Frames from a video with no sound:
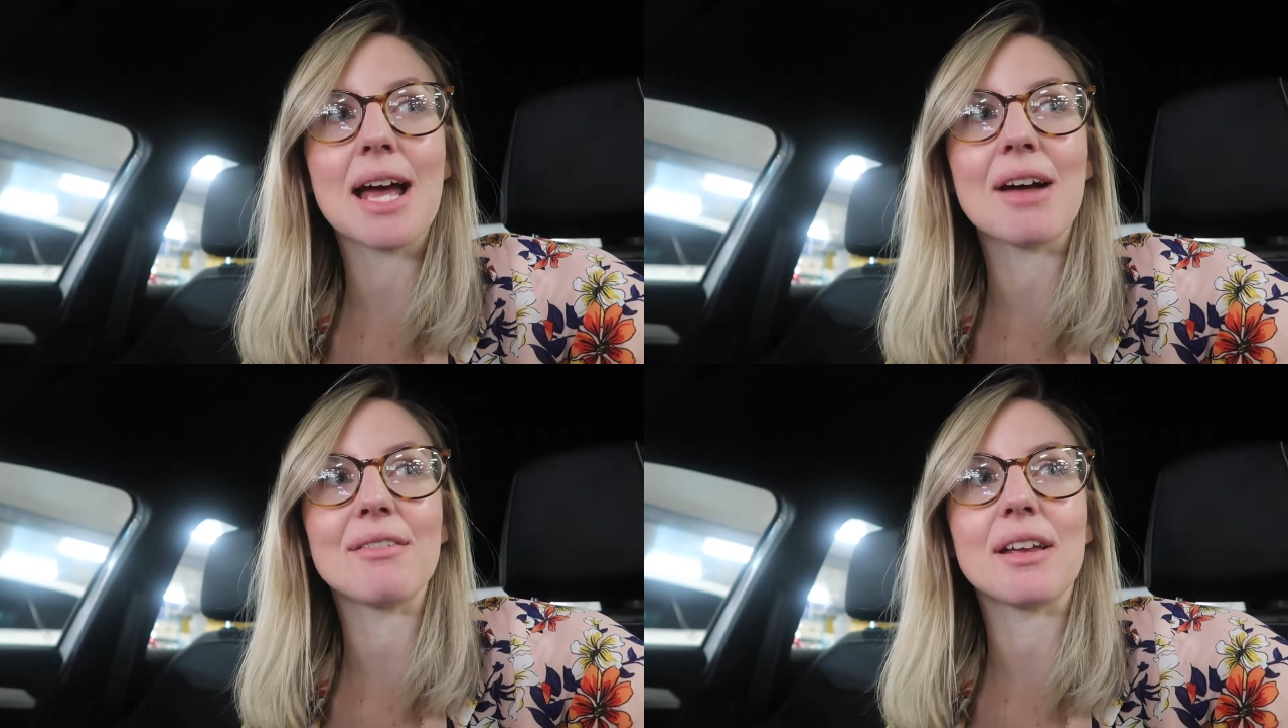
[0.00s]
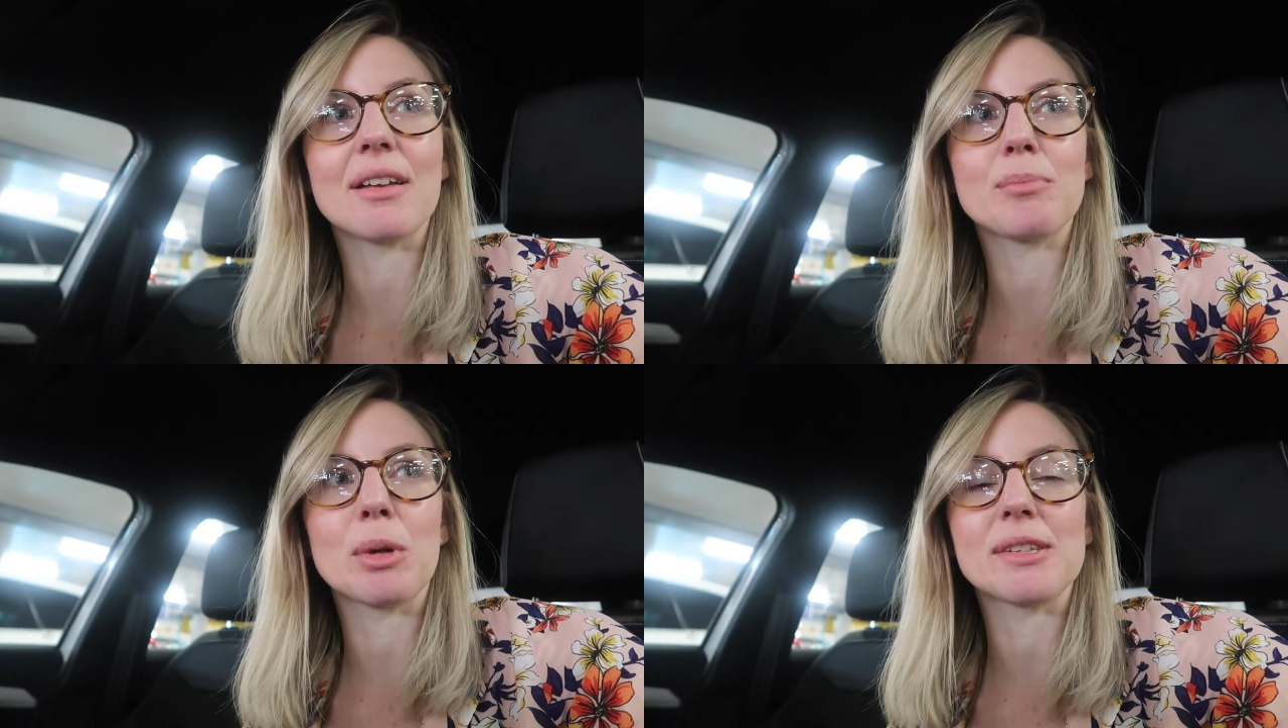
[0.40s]
have
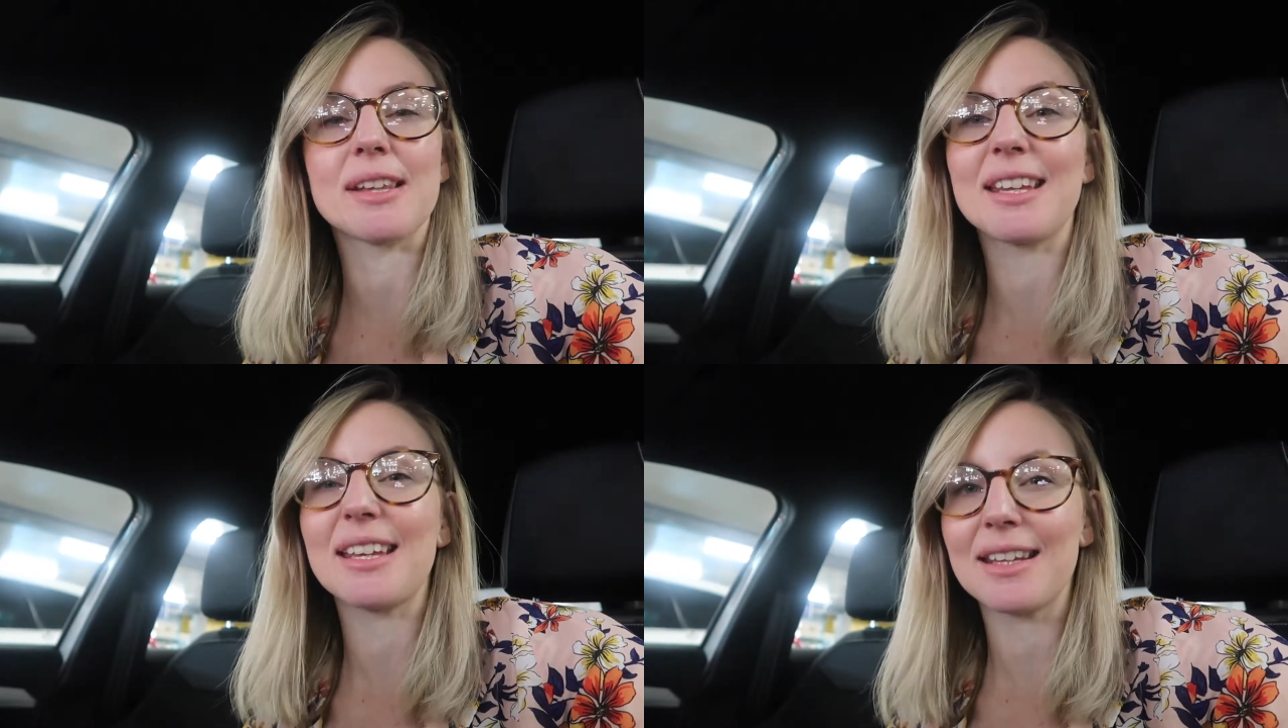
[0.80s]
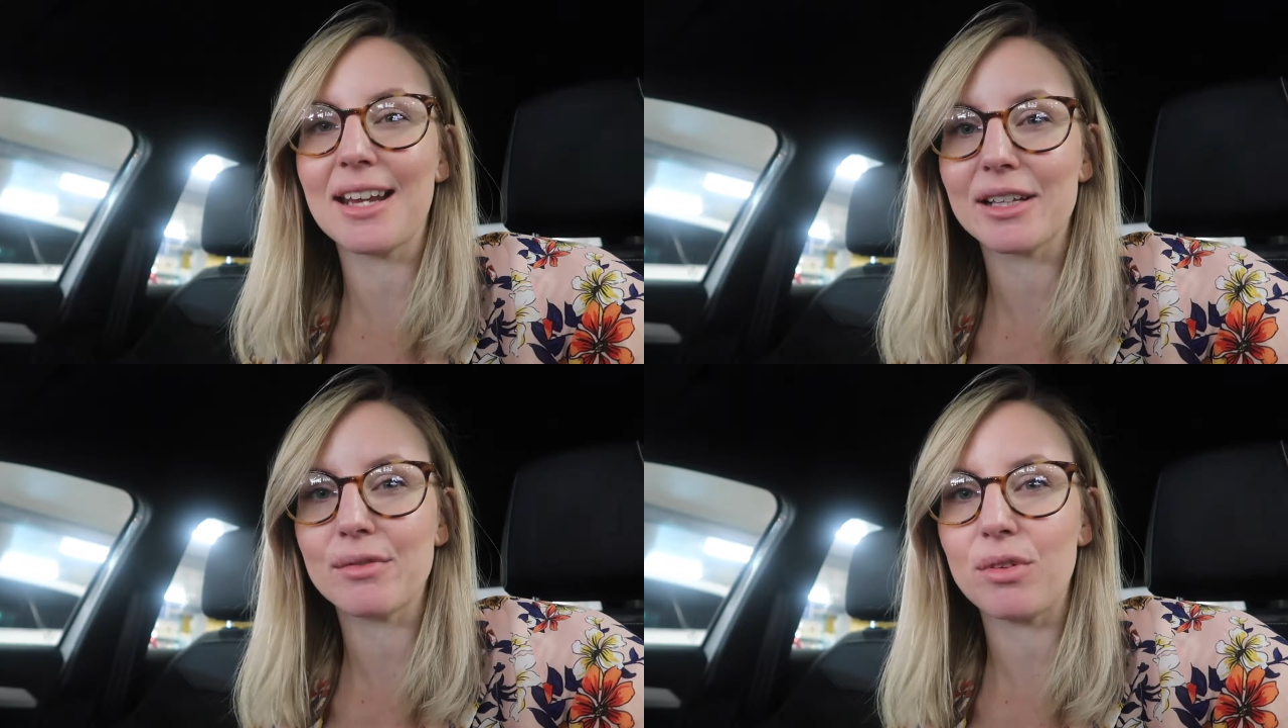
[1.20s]
it because I think in the
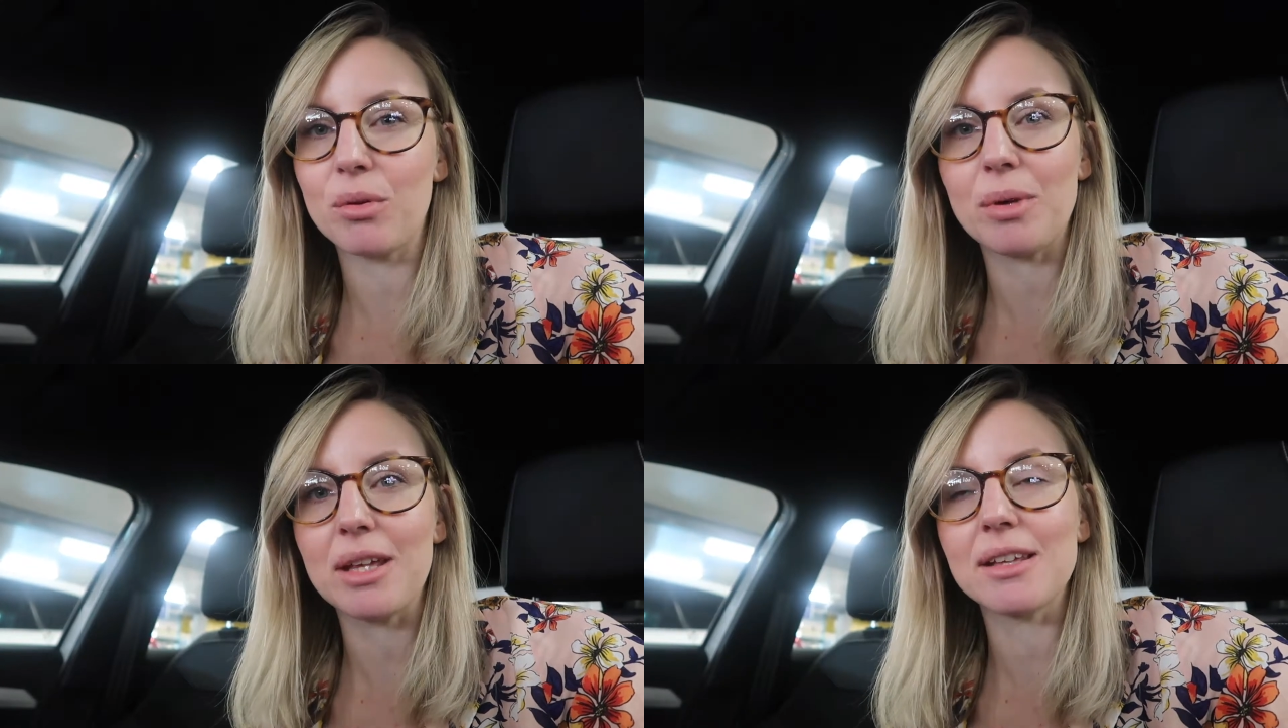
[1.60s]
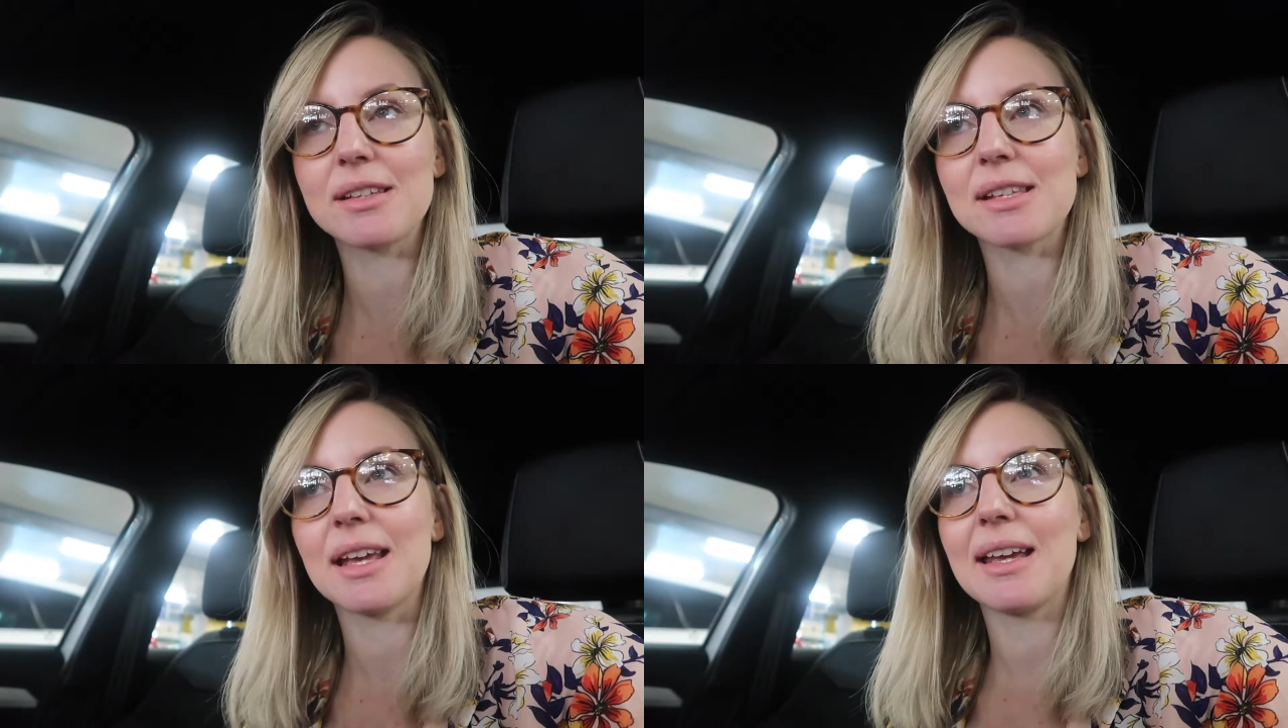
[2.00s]
next few
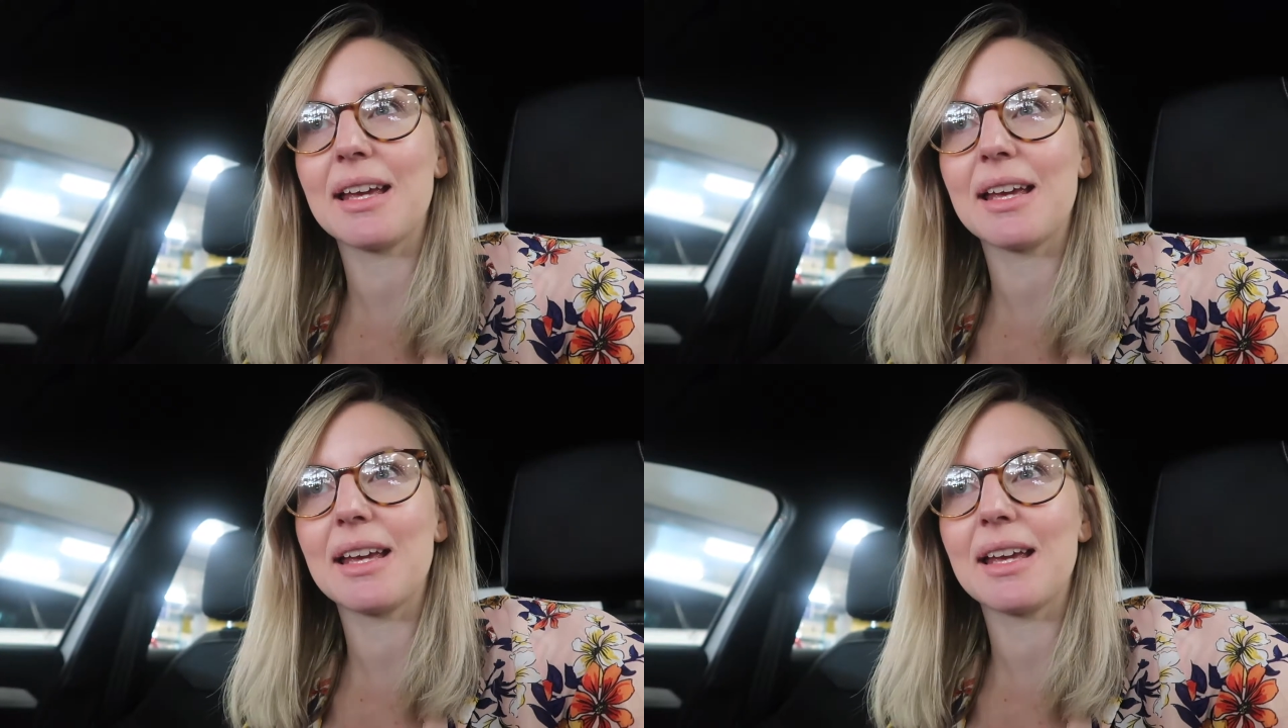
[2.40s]
weeks